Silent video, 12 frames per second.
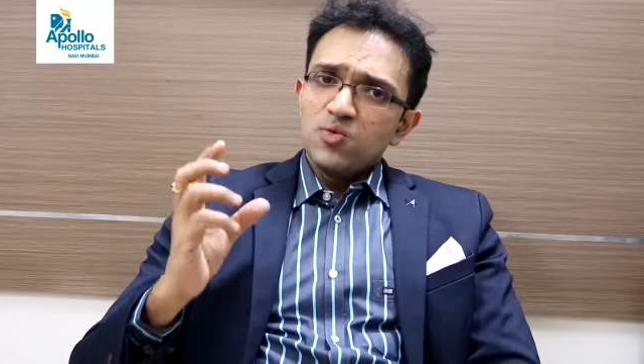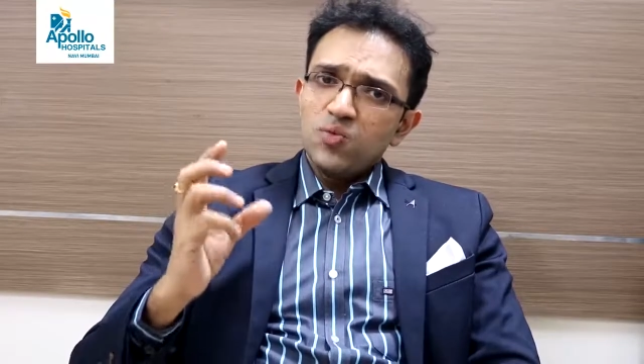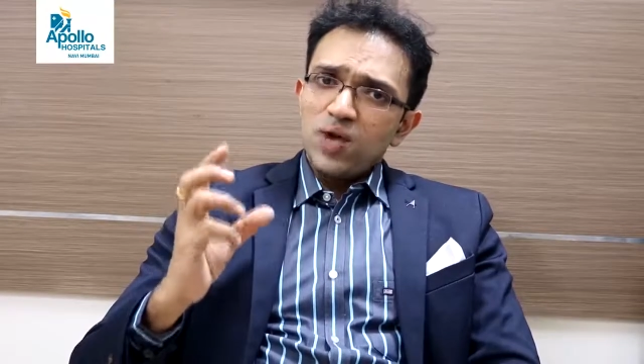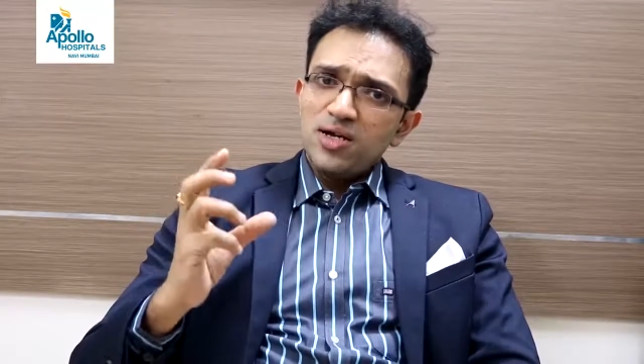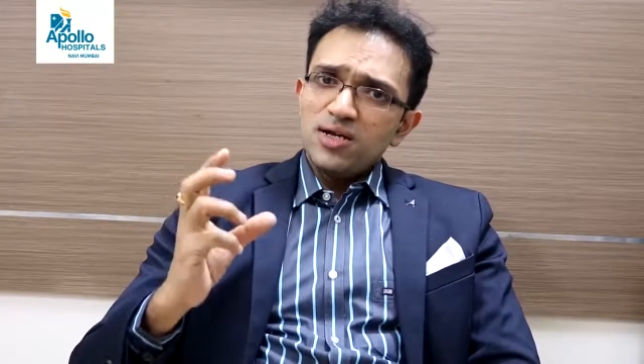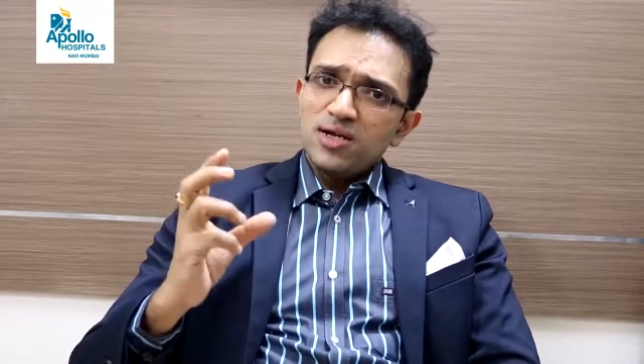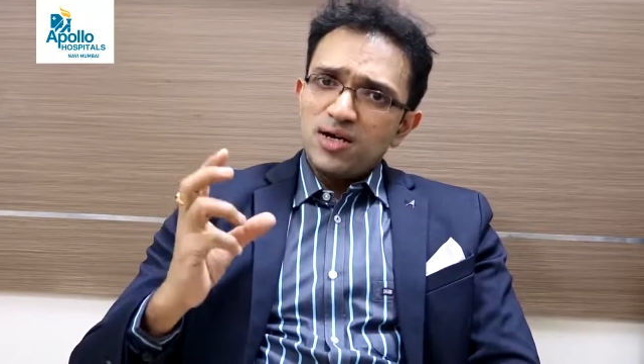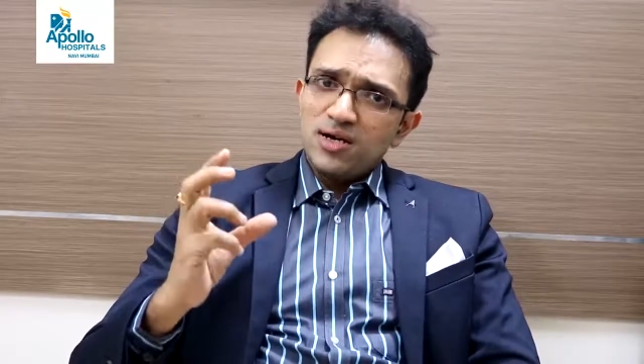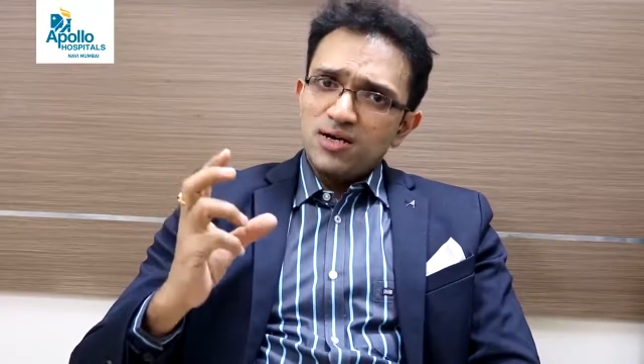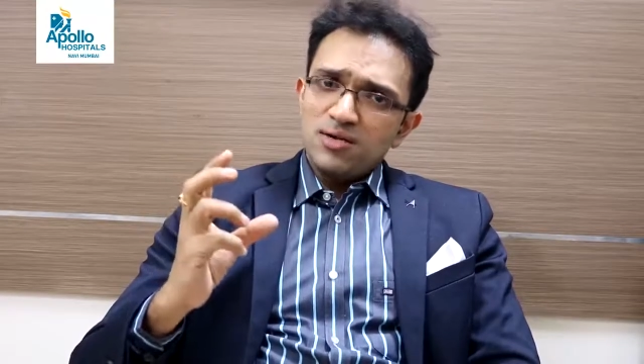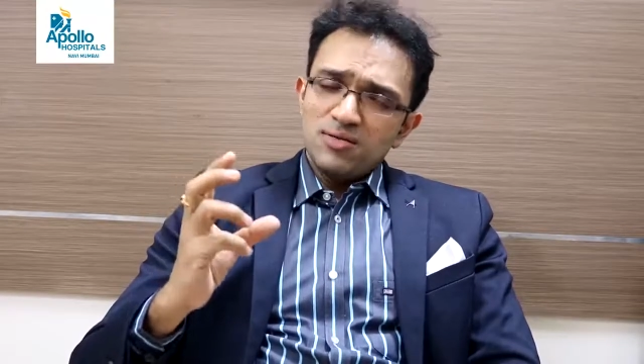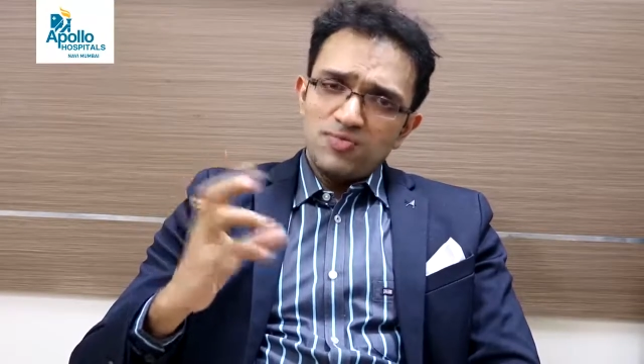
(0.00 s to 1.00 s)
One,
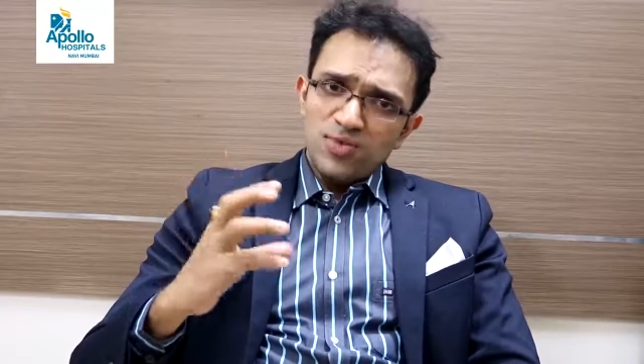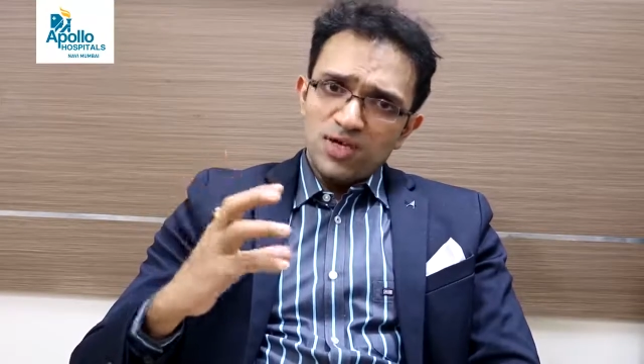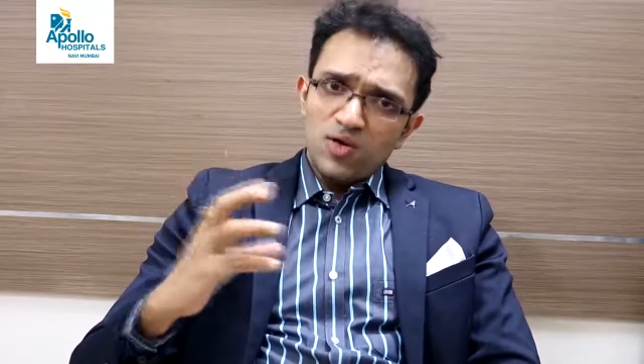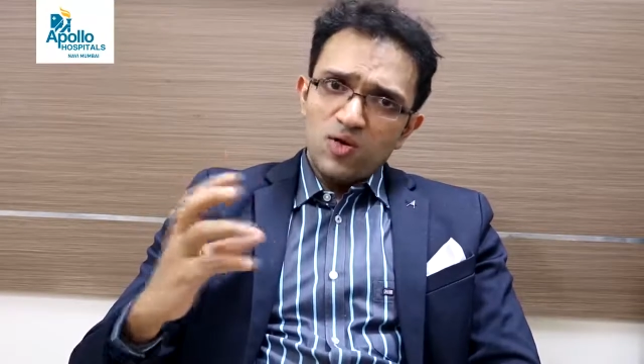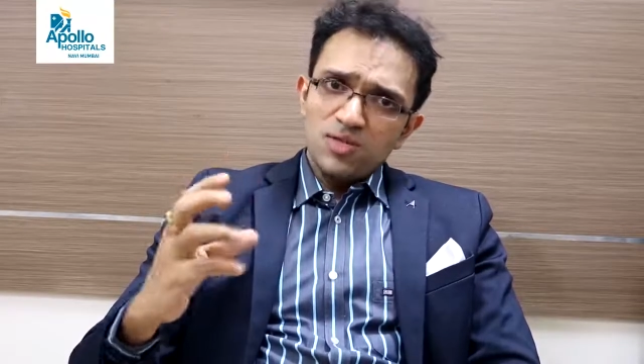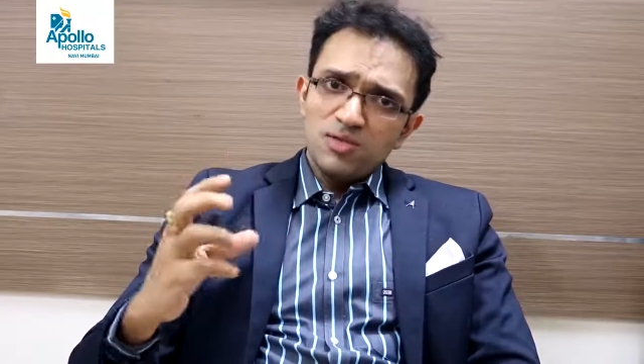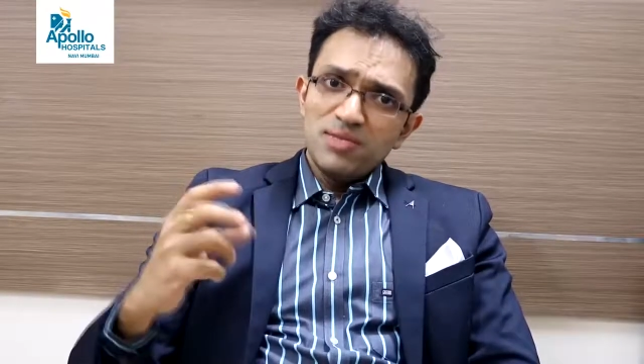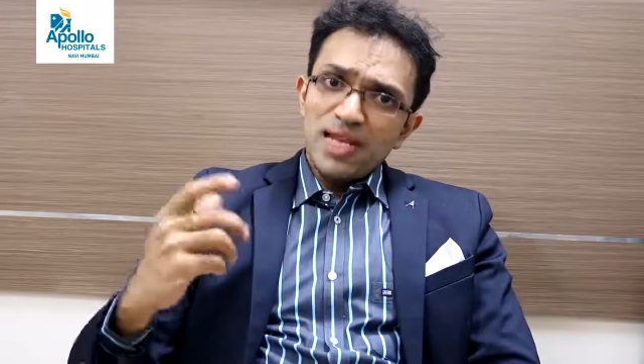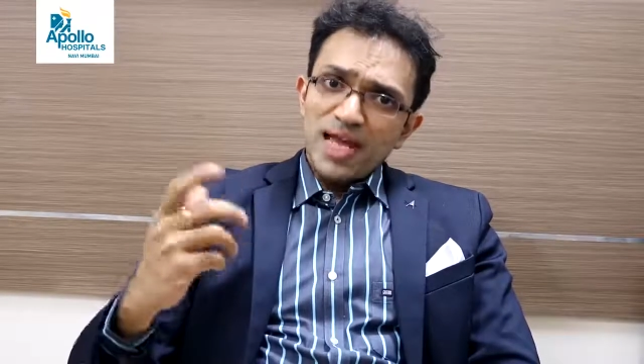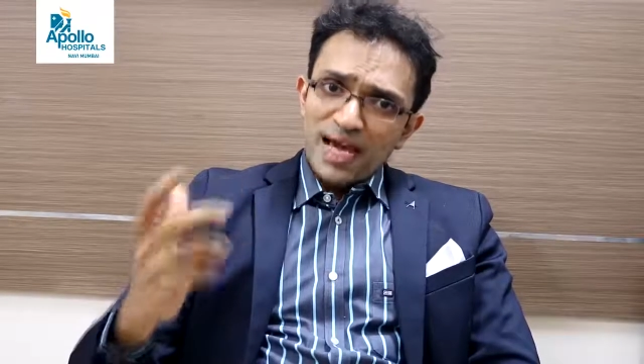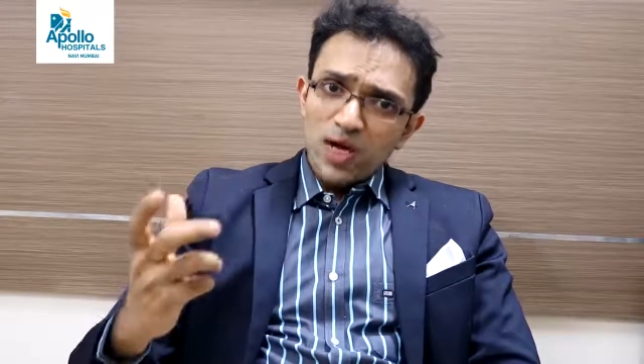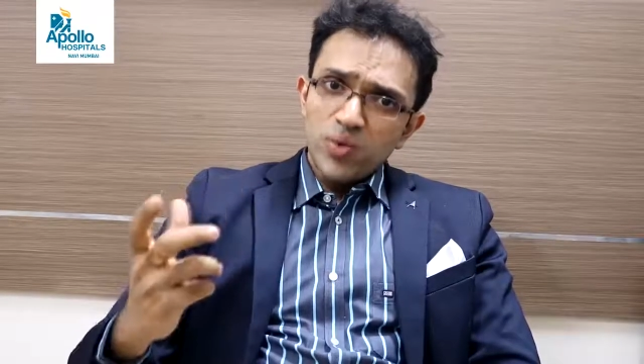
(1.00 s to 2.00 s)
we call
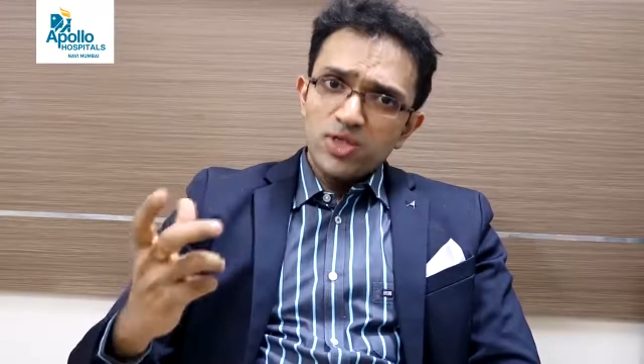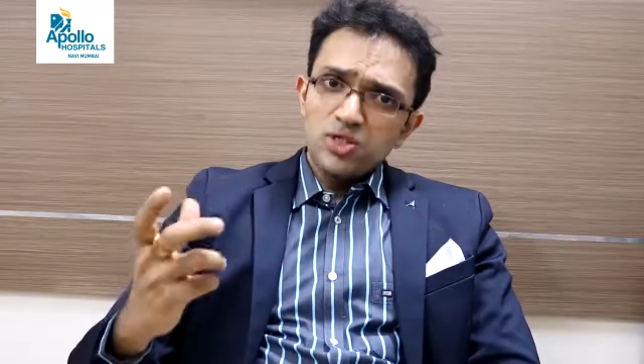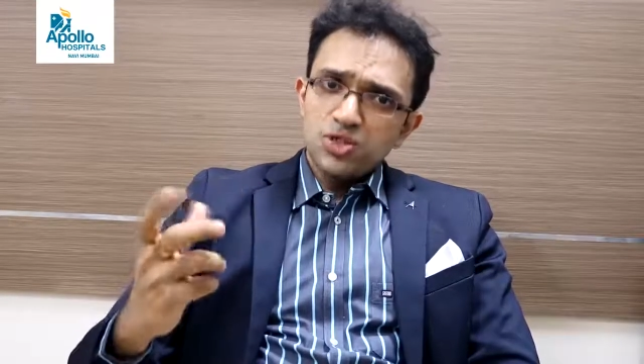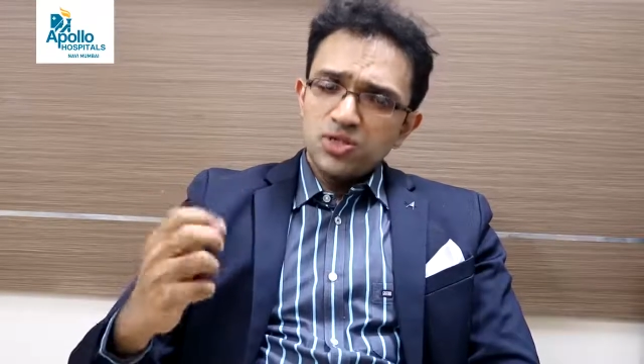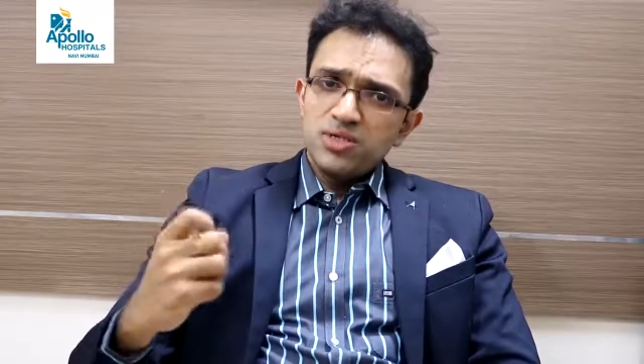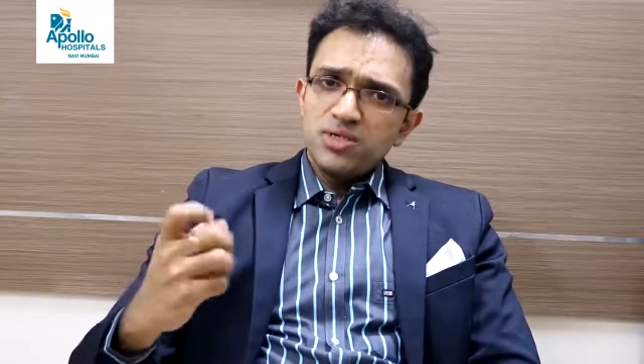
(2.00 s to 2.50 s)
them language